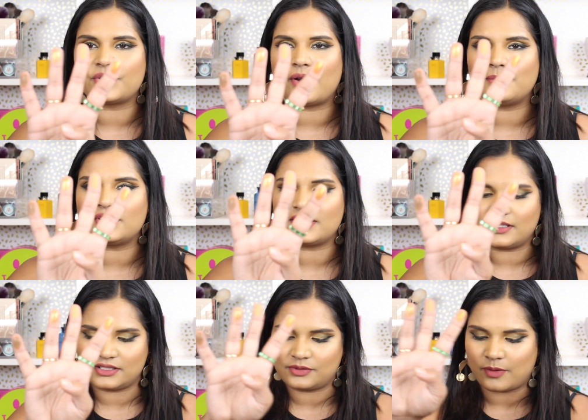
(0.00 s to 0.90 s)
So I'm just
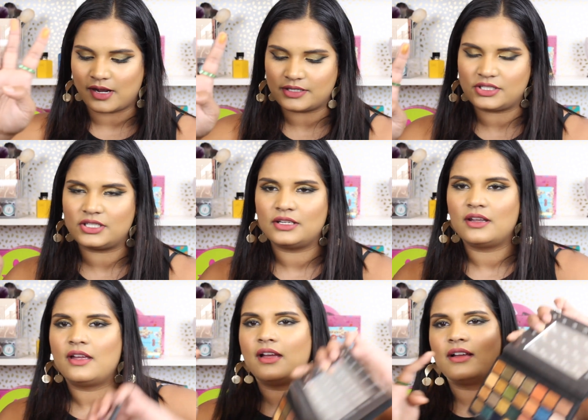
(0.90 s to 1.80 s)
gonna swatch
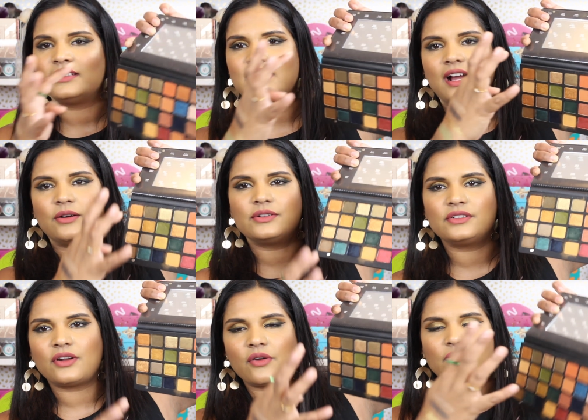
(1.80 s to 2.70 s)

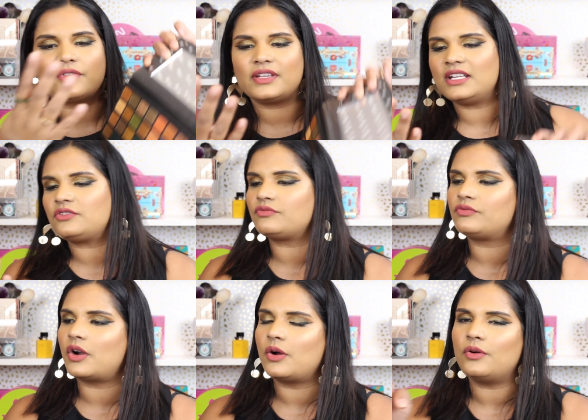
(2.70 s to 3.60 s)
down each
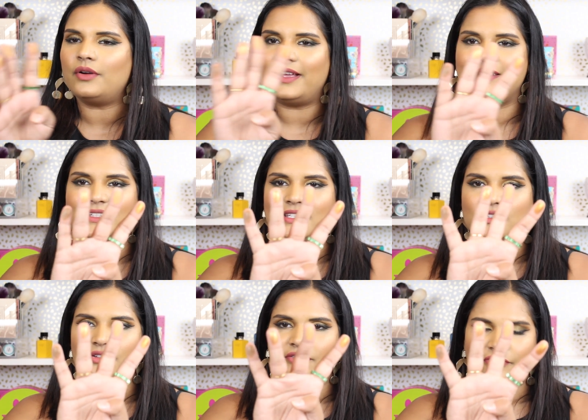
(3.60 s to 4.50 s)
row, and
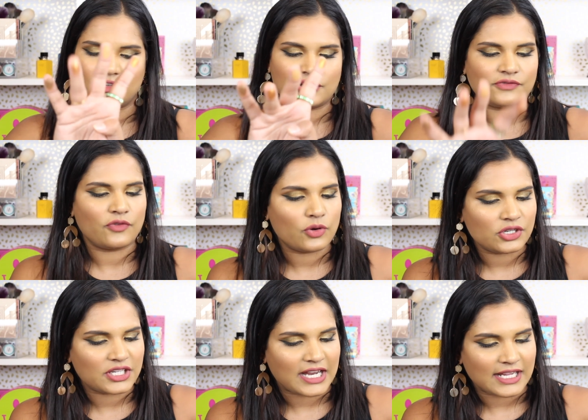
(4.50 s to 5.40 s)
these are the first
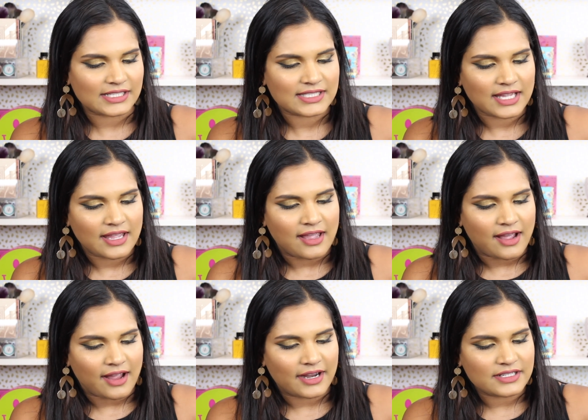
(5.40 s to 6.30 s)
four shades.
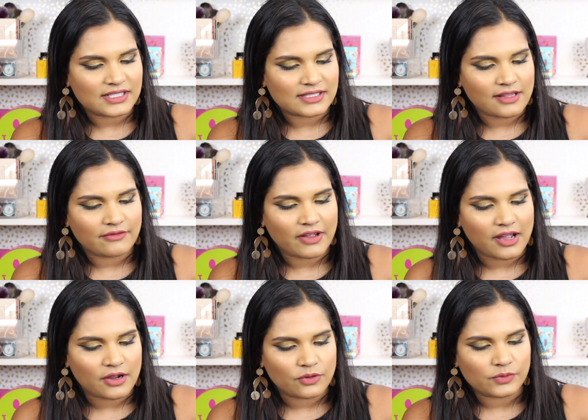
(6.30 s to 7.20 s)
I just love
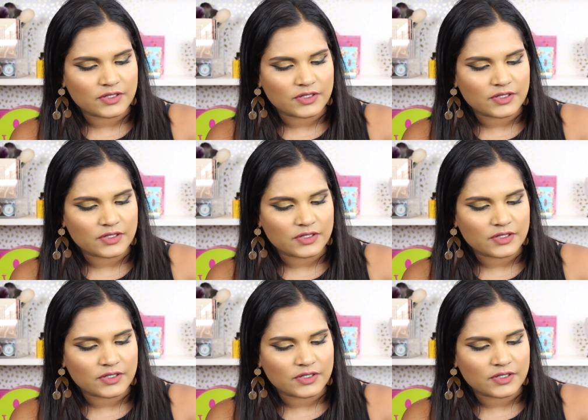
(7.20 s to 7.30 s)
how